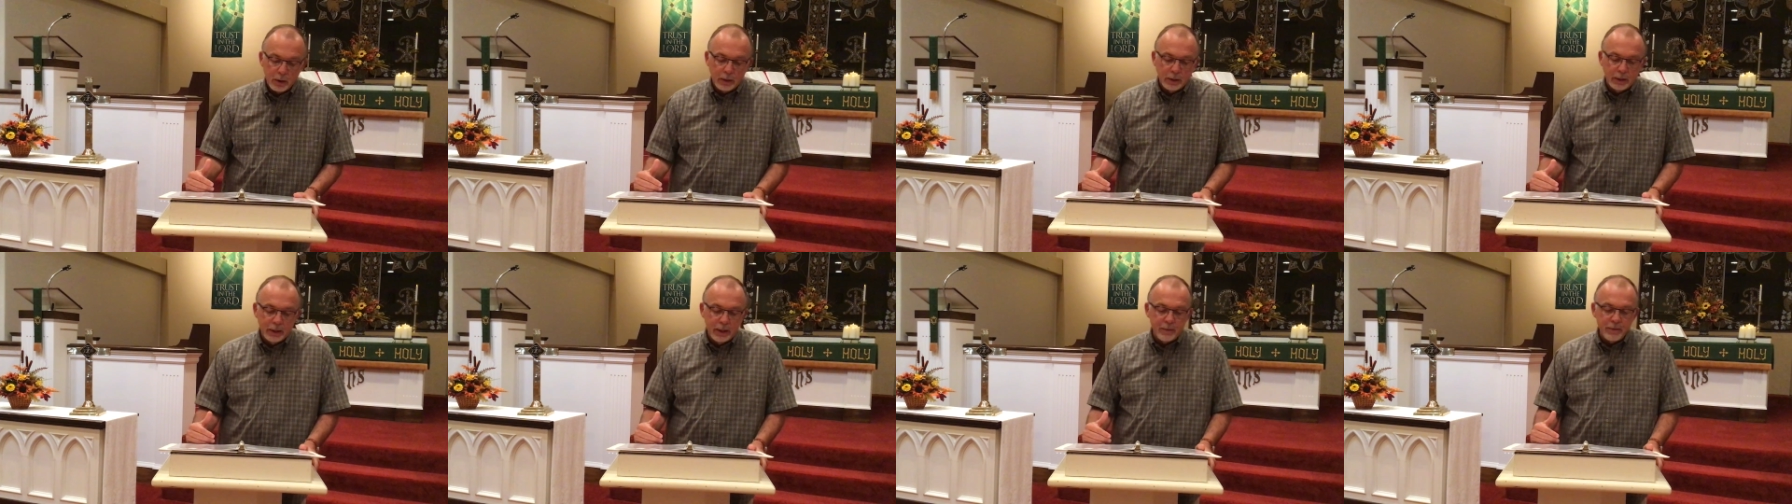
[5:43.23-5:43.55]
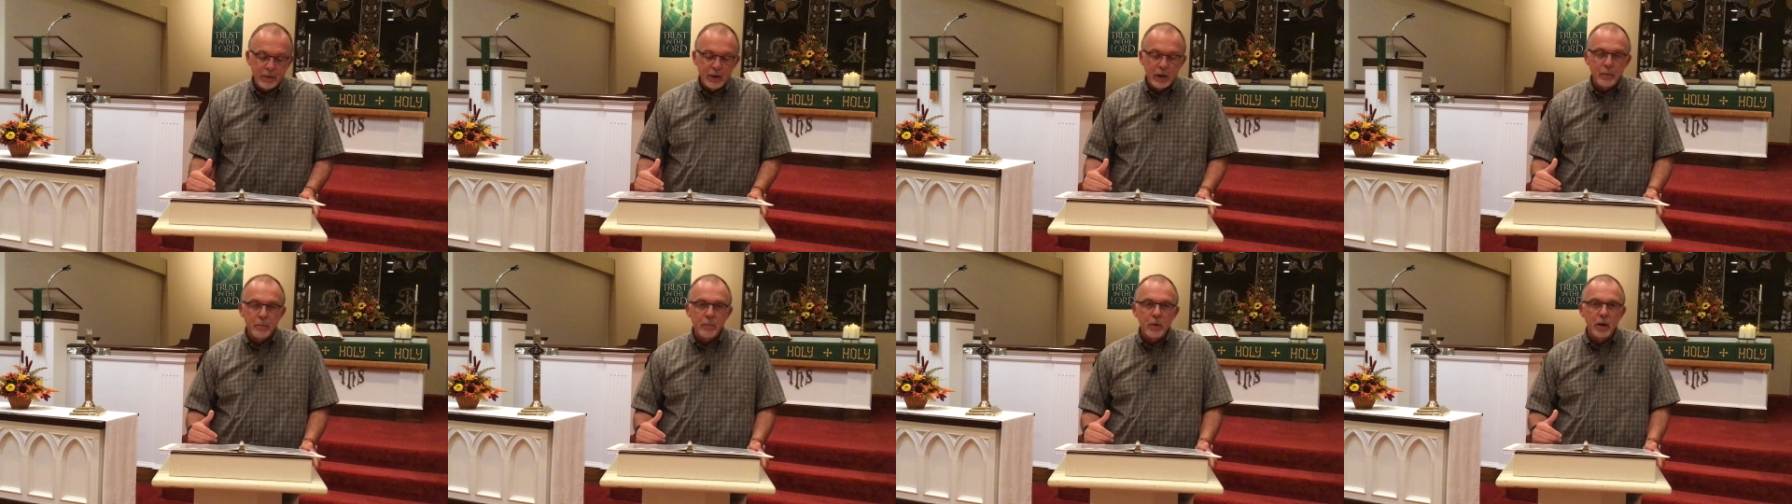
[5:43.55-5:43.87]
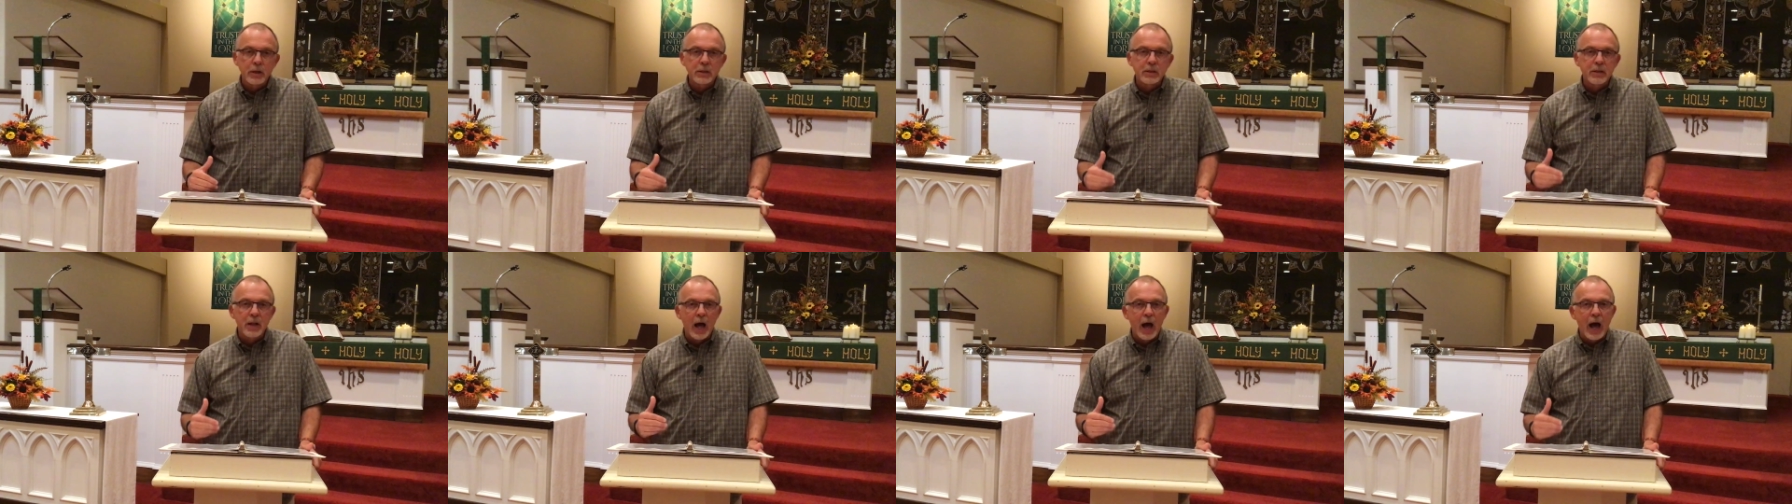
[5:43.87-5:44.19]
living
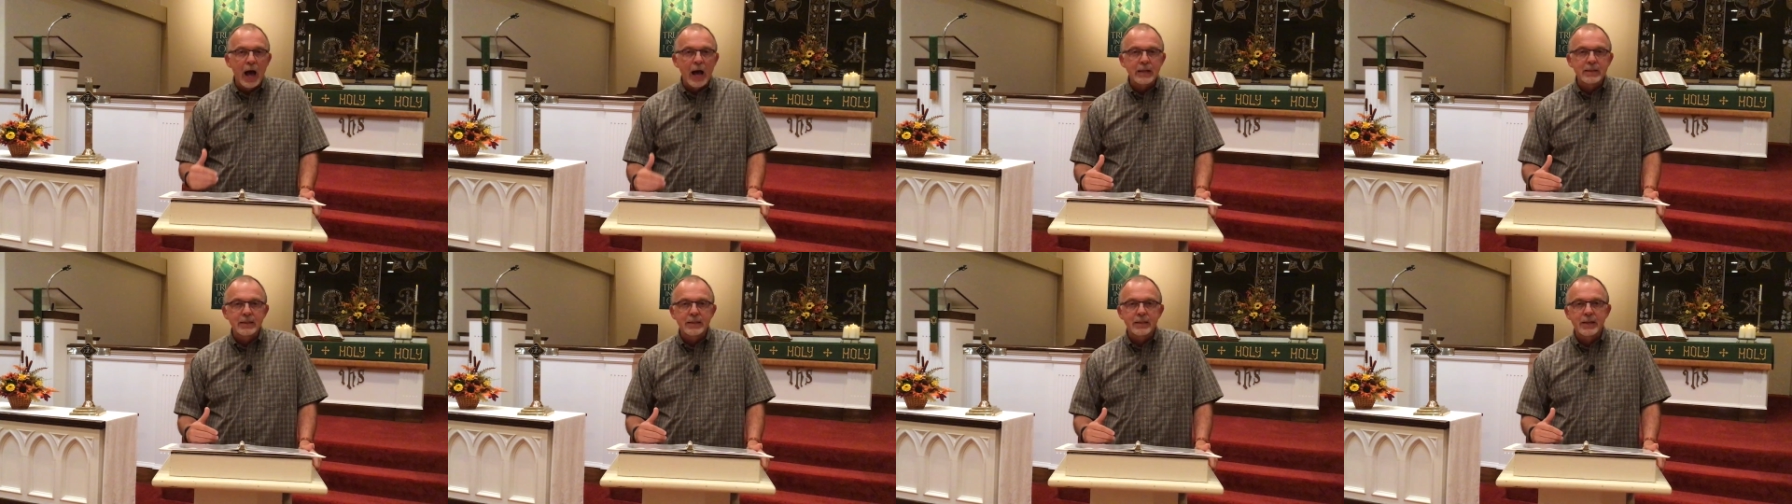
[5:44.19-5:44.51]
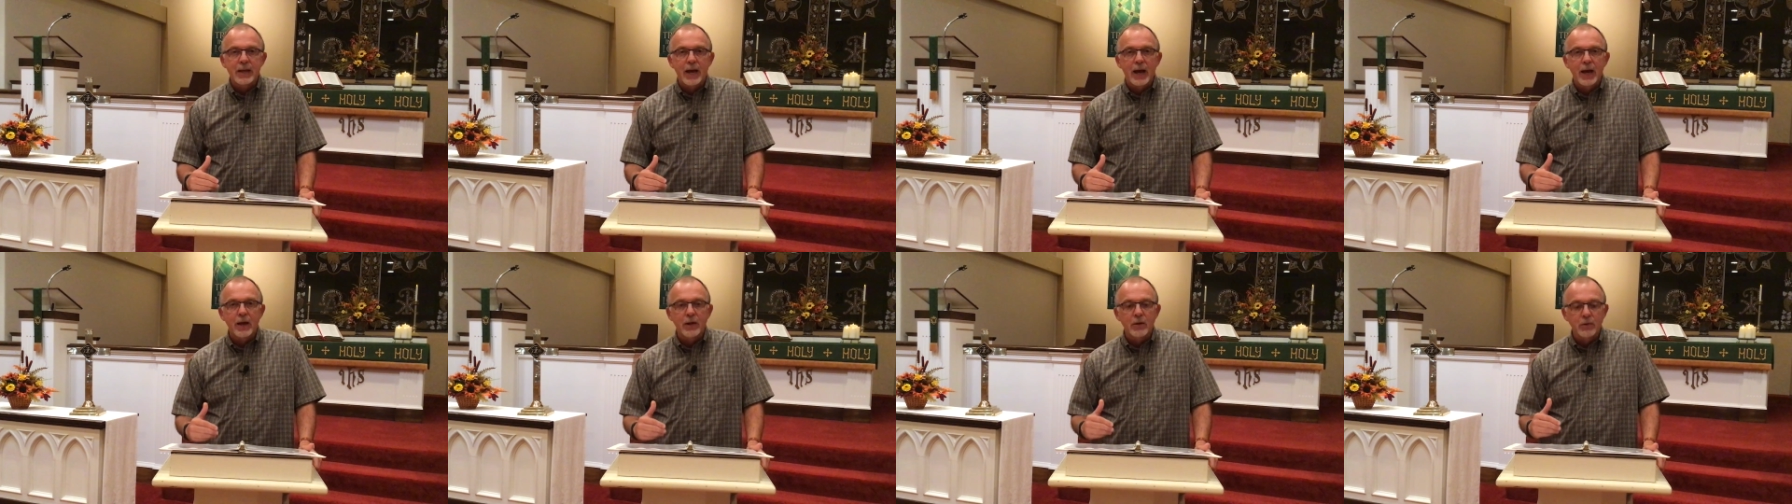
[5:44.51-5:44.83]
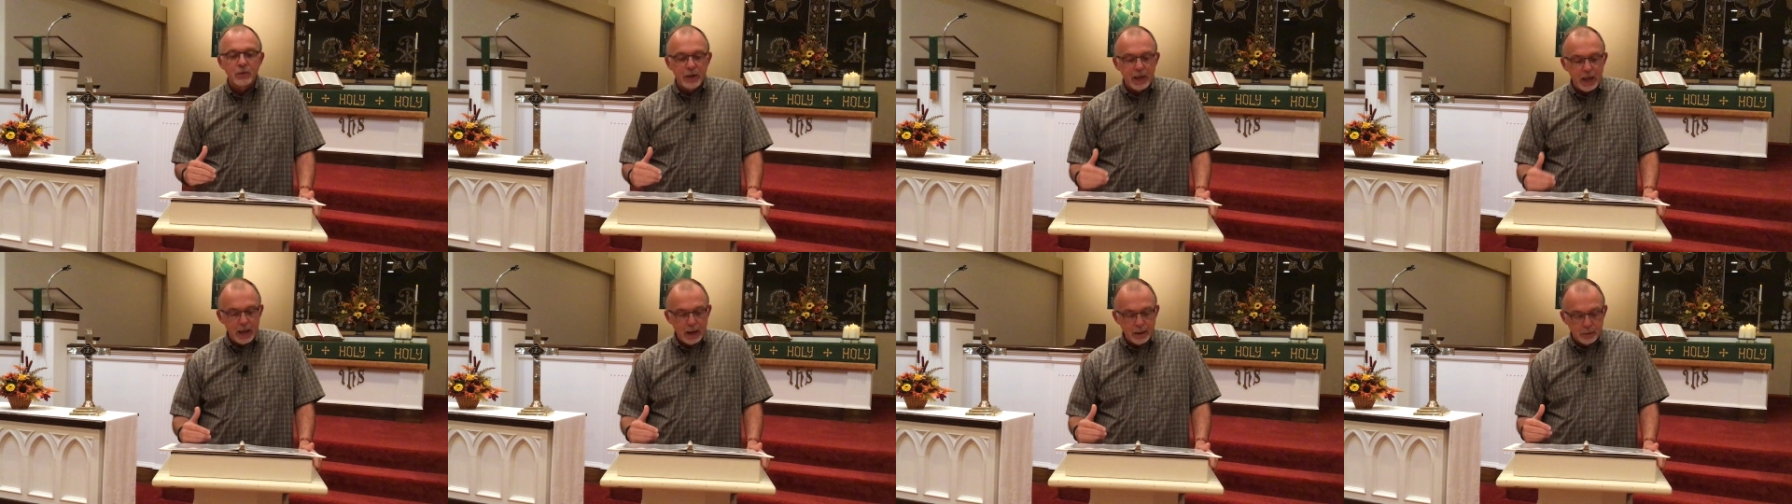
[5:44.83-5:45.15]
amongst hostile
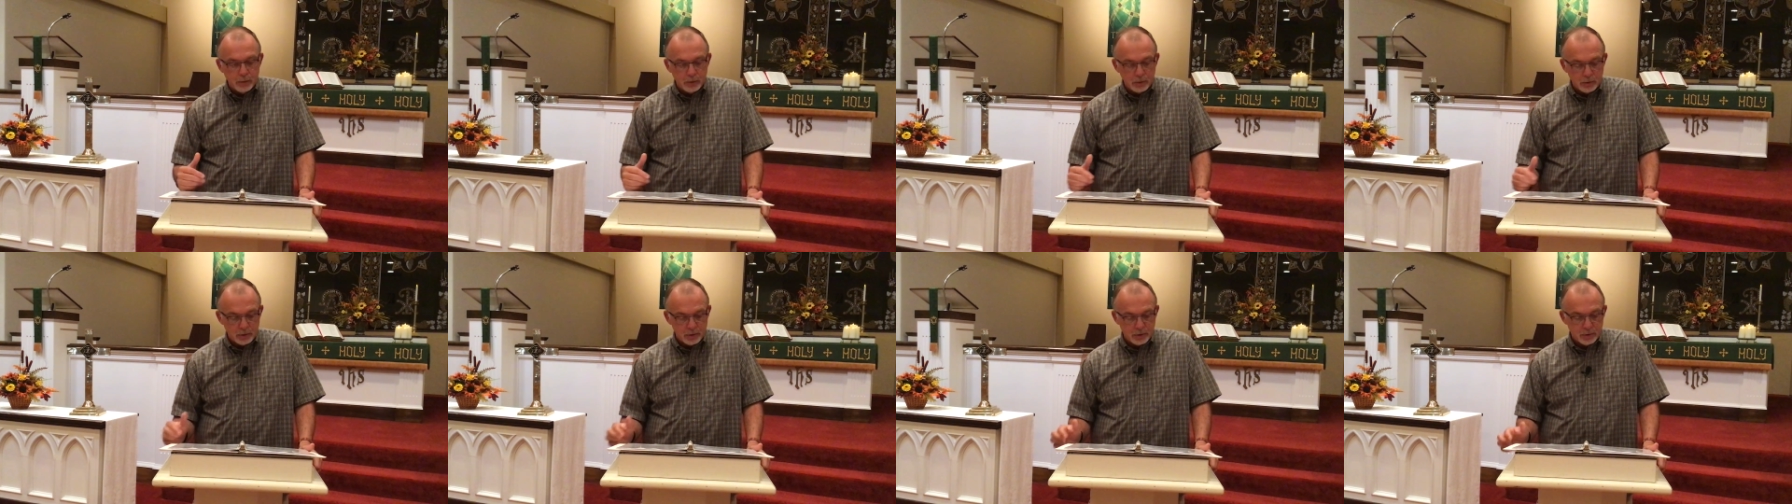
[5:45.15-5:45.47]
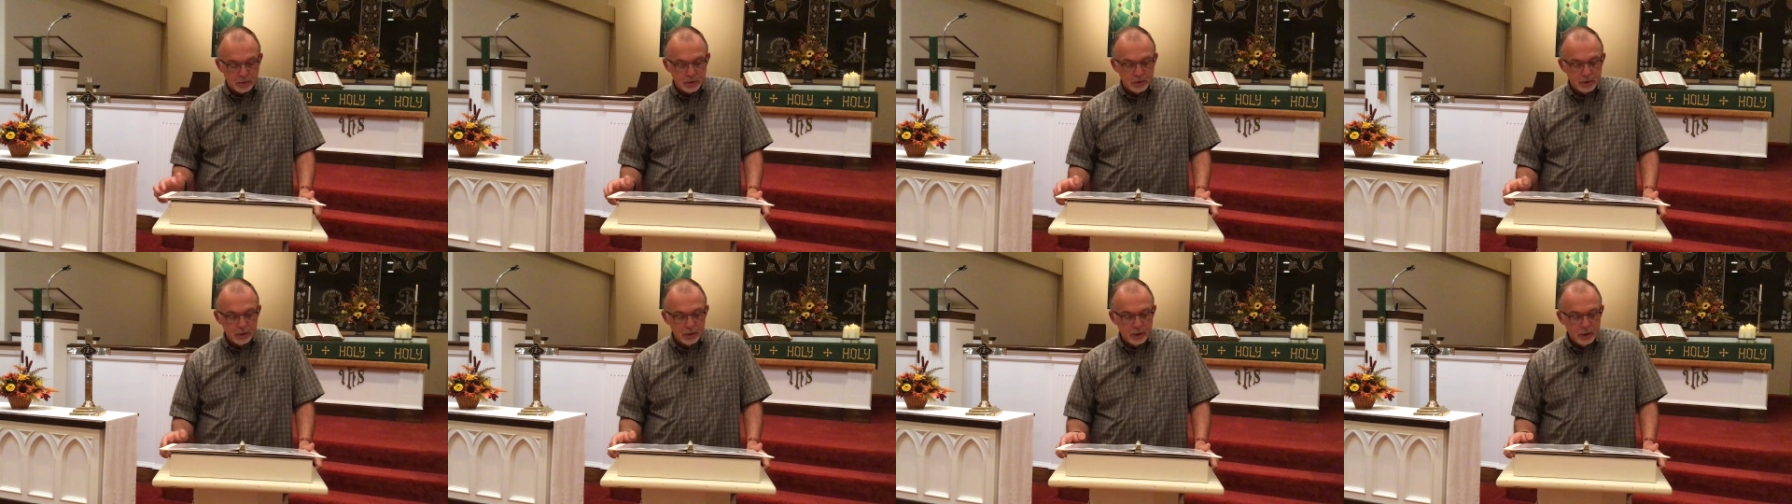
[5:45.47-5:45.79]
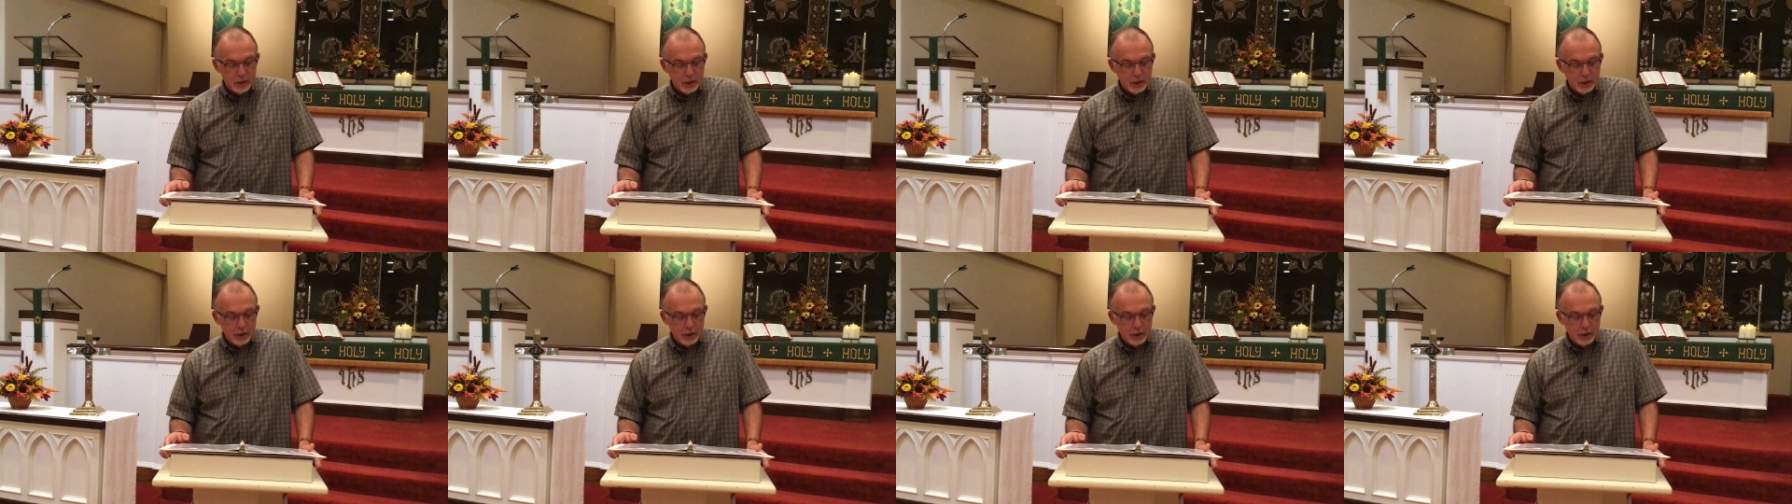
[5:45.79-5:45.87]
neighbors,